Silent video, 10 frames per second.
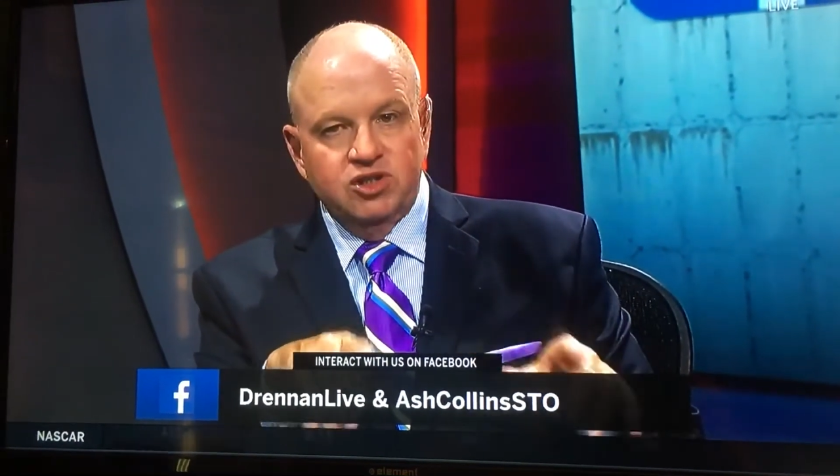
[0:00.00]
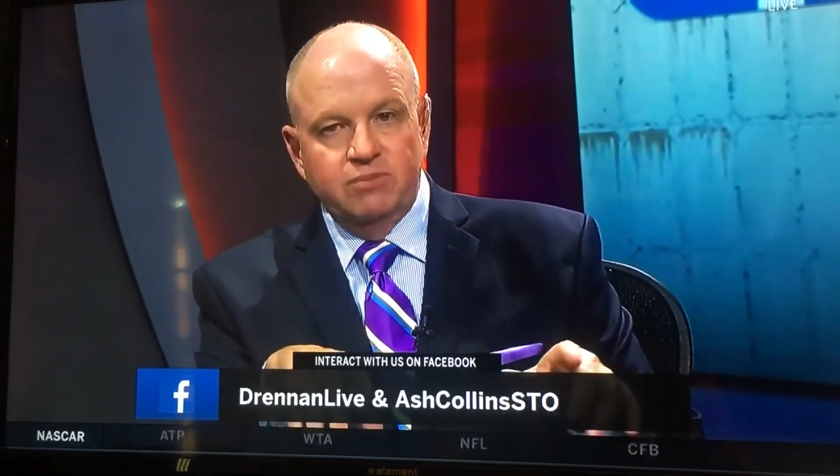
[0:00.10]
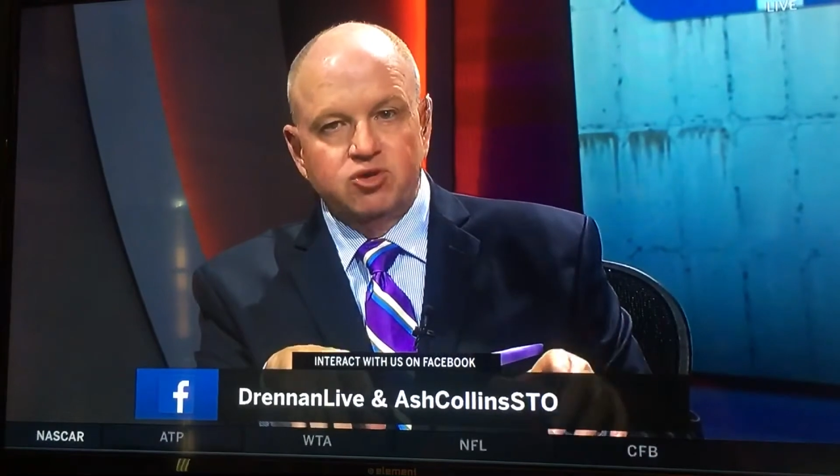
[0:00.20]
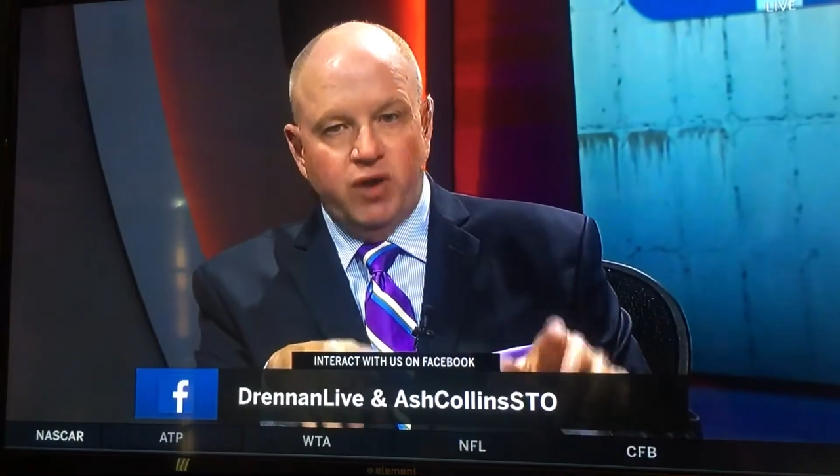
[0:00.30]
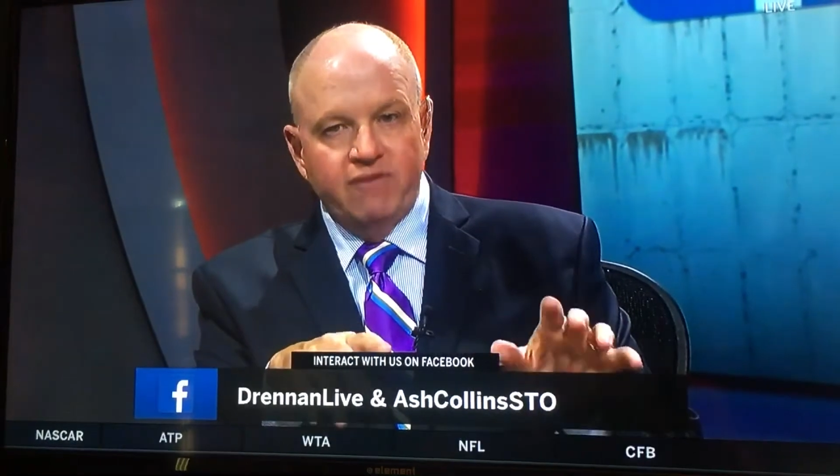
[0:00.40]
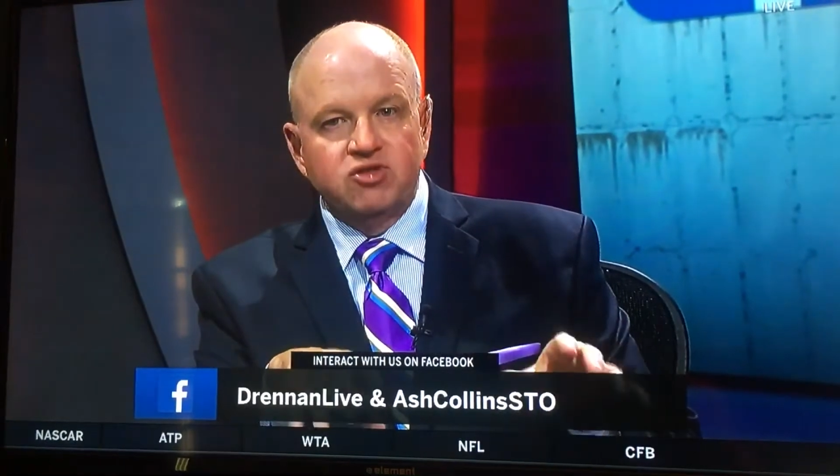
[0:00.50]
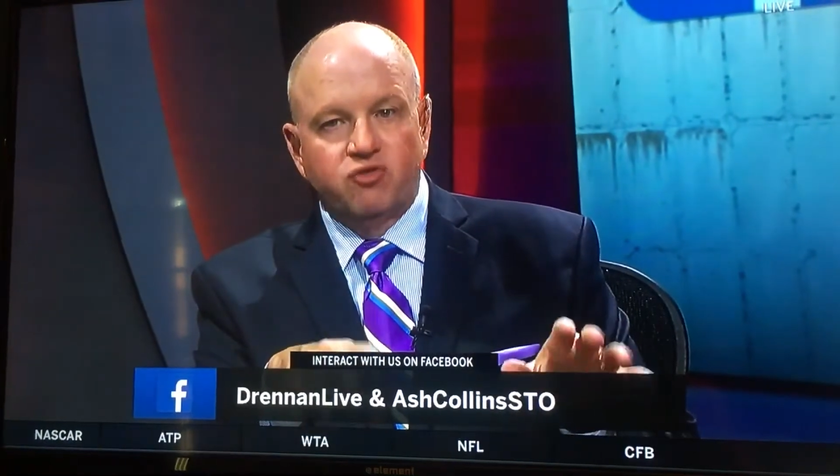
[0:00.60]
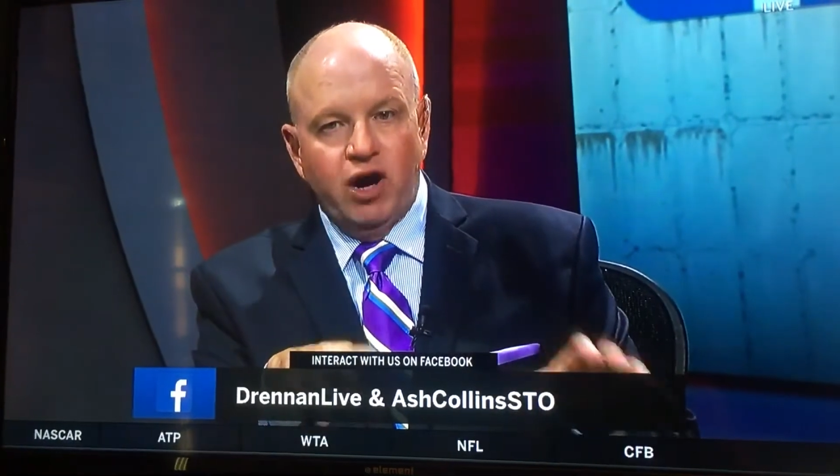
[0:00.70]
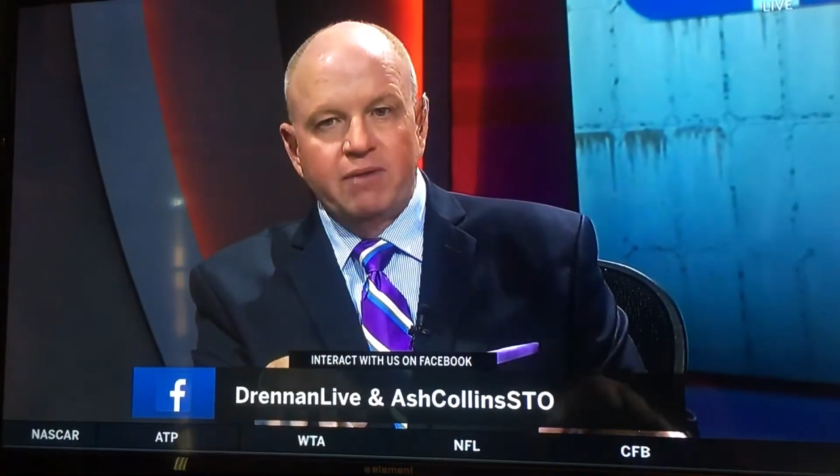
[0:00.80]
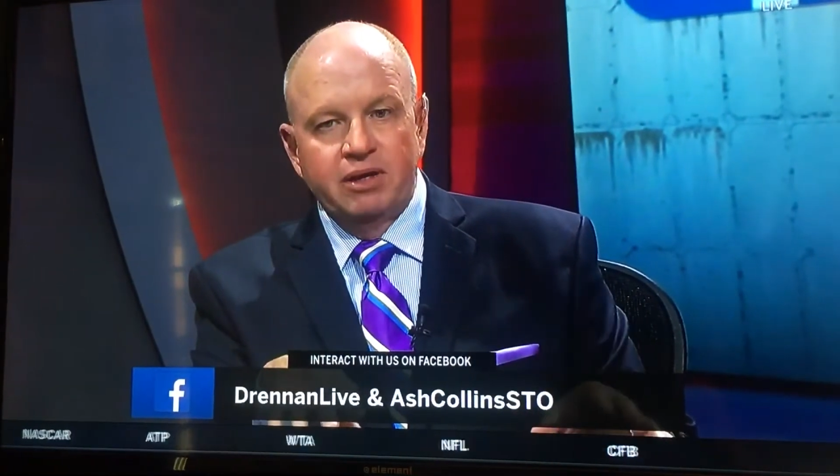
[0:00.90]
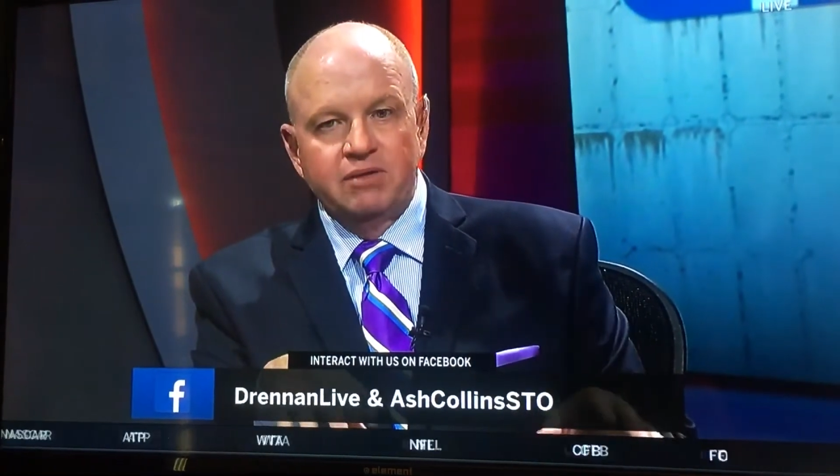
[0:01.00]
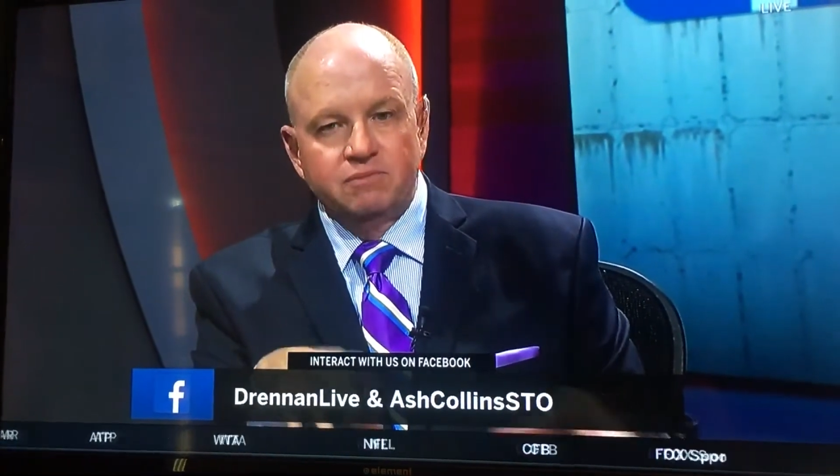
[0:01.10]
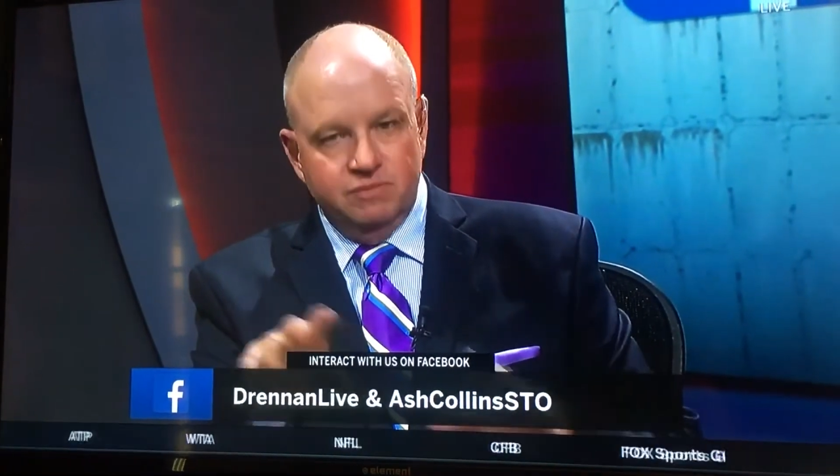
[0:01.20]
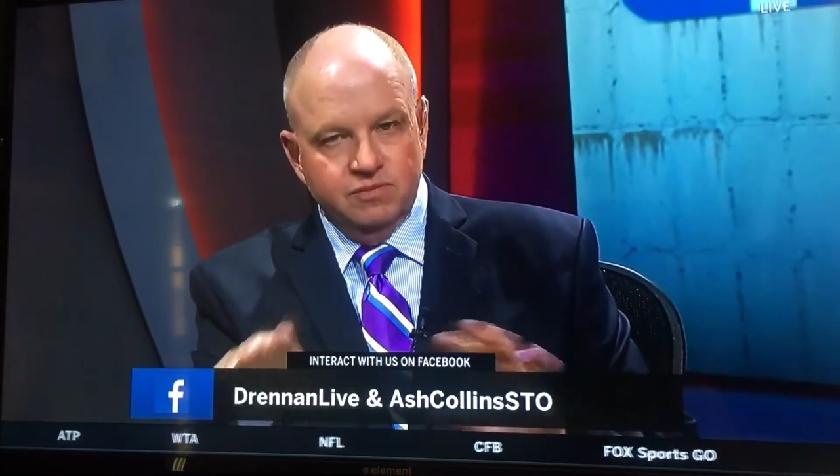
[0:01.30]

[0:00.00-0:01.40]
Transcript: his name's Travis Fryman